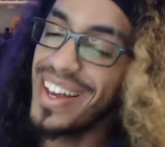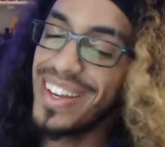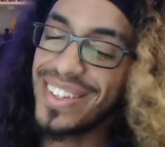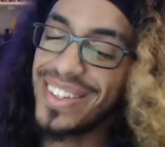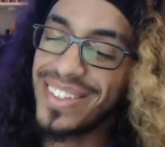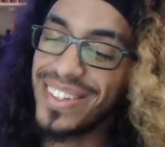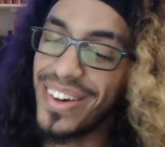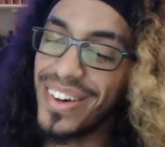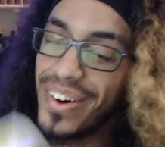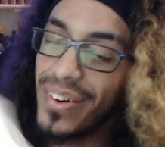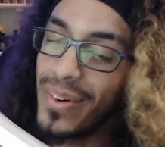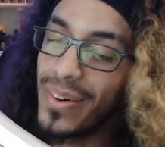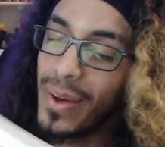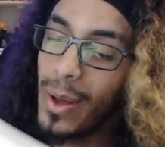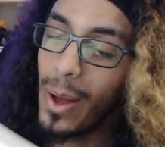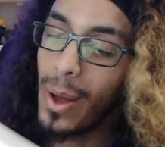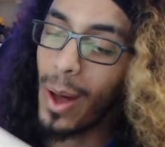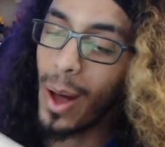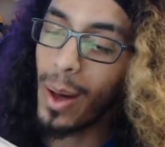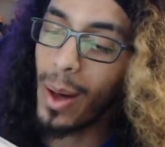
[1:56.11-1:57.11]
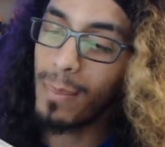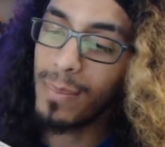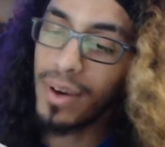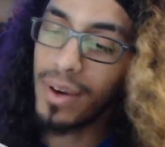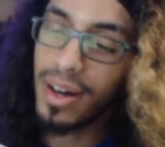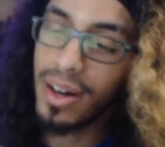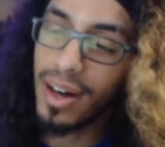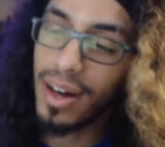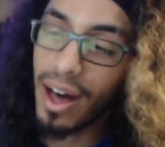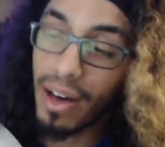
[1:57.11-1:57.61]
So I'm um,
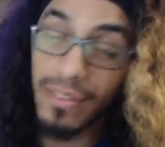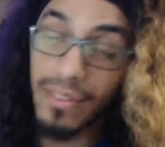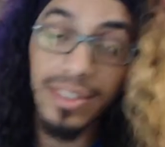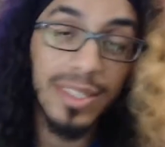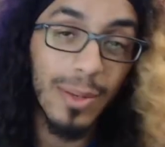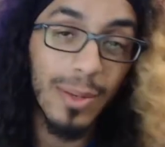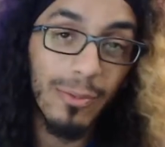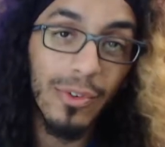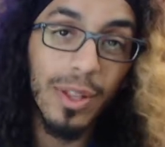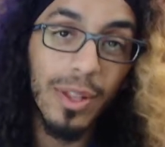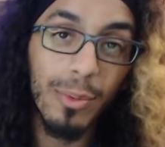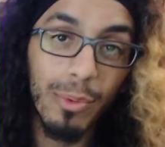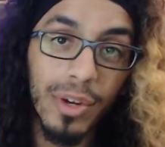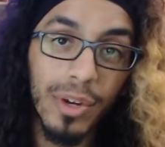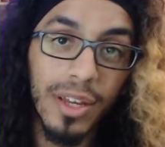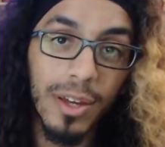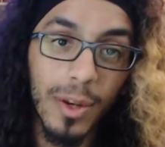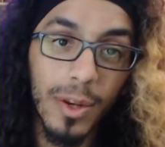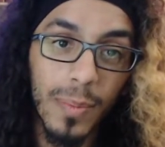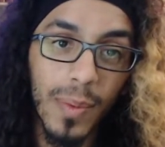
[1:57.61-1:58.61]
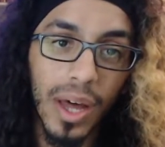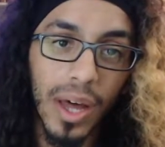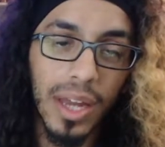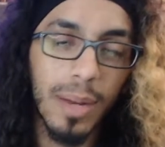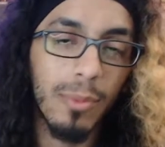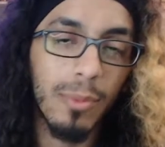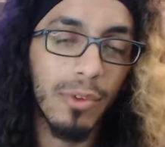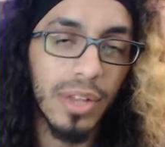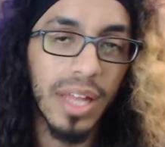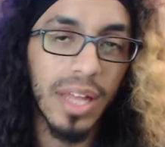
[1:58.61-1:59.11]
uh, obviously I'm feeling pretty good about it.
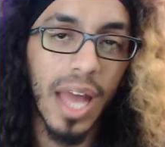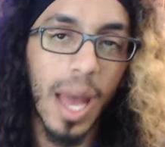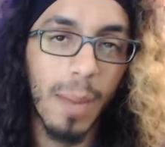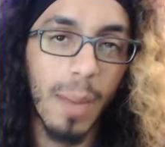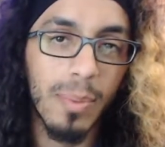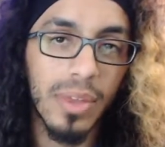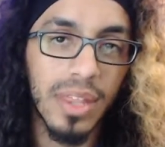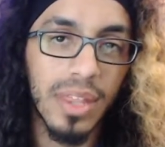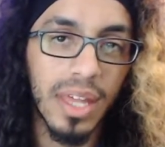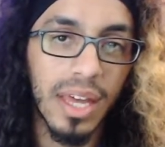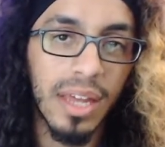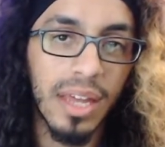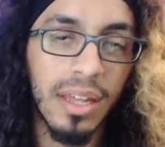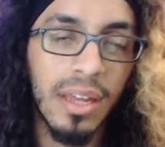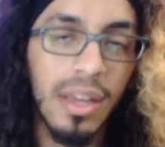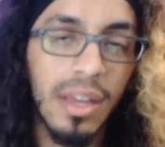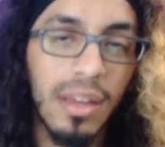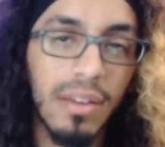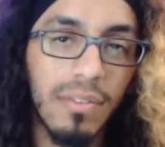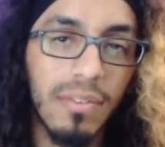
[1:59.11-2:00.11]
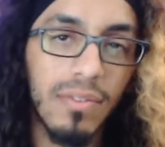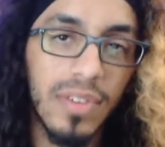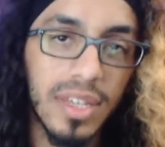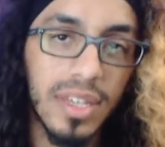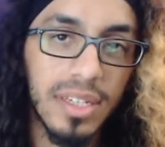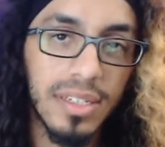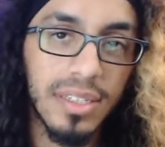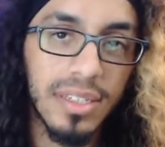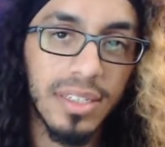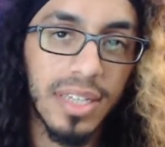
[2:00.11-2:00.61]
I'm really happy that
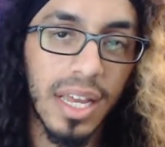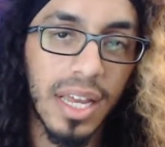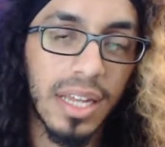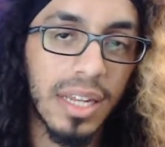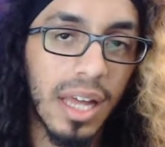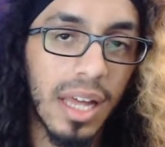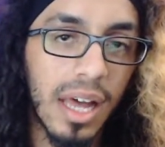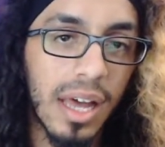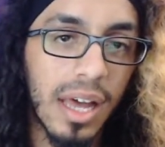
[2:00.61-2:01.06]
Viz and I